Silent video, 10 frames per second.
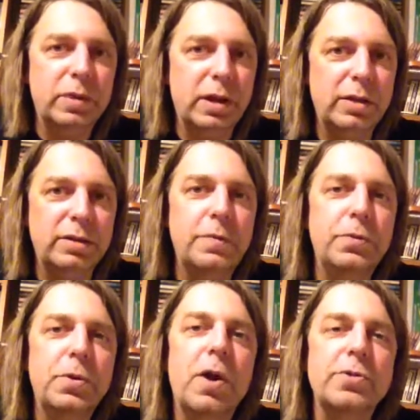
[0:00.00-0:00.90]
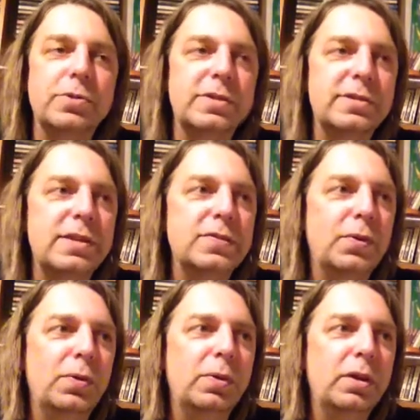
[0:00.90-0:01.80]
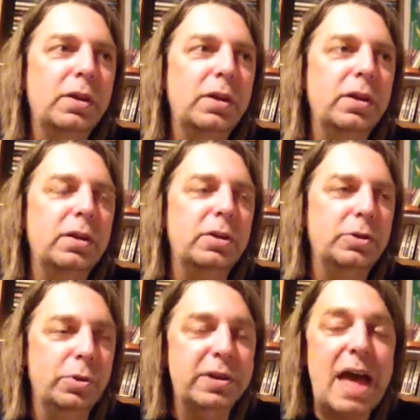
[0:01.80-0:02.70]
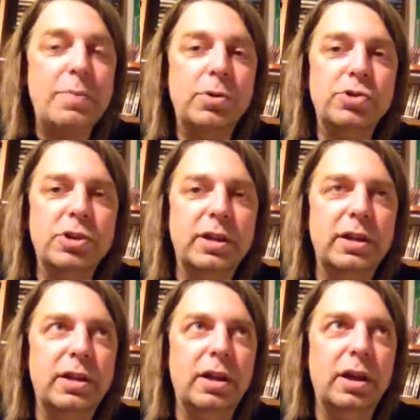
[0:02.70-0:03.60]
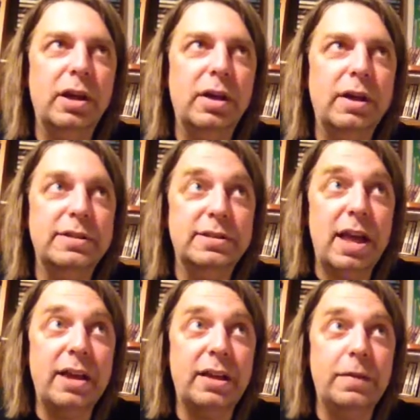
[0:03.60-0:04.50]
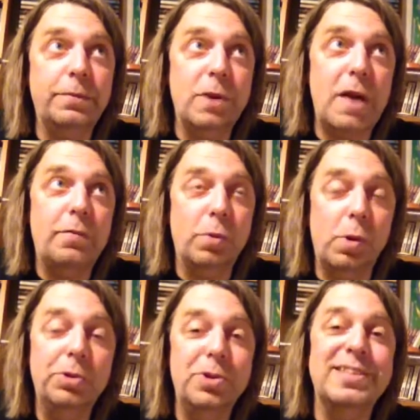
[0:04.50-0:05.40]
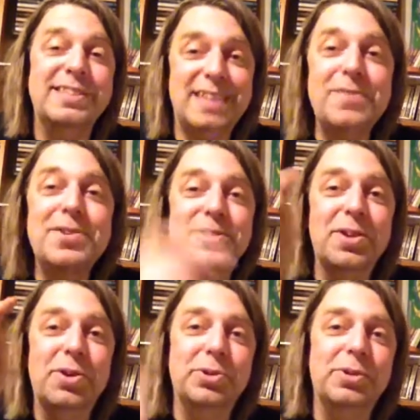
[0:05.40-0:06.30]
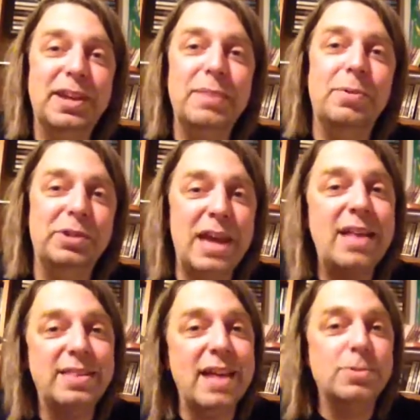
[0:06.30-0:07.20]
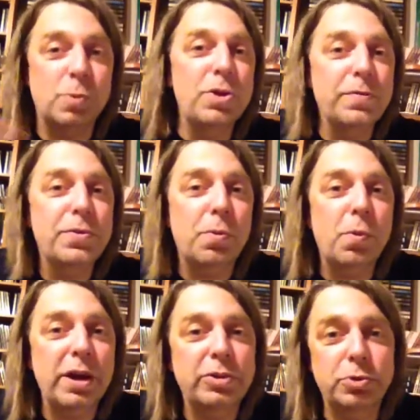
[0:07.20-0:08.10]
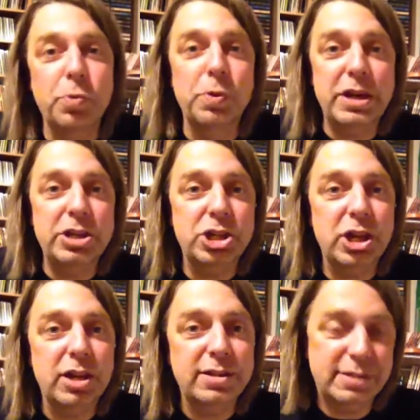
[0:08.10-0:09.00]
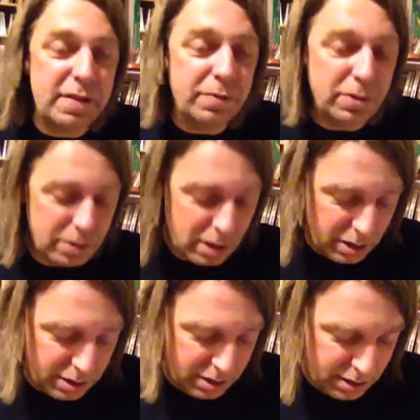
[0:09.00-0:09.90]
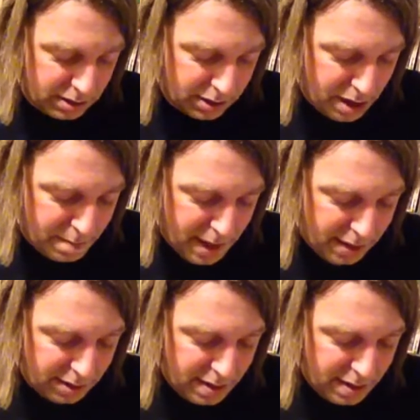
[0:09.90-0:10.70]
and if you are successful, your damage, it's like if you have rolled a 7 on your table. That's one of the way to reach 7 in a combat.